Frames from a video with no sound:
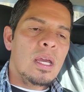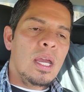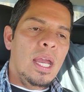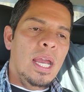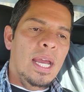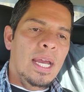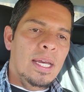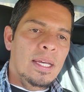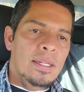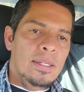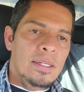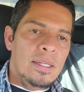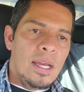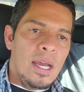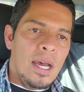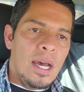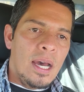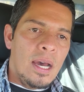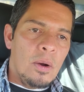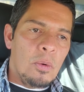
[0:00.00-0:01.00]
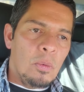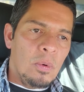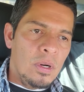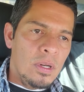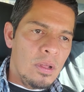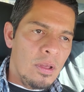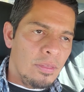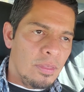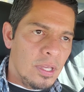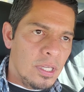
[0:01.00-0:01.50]
And one
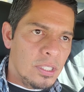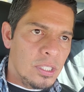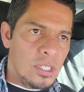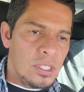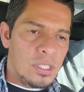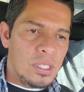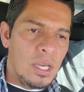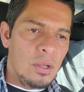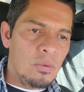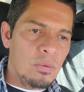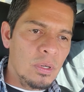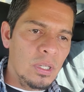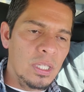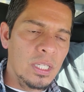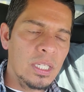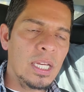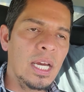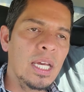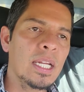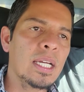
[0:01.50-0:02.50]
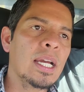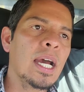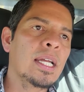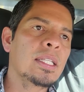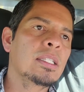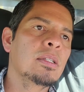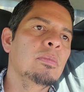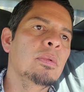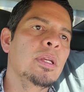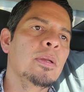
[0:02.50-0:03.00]
of the things she said really kind of
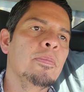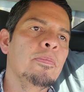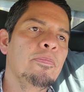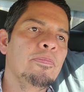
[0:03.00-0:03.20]
got to me.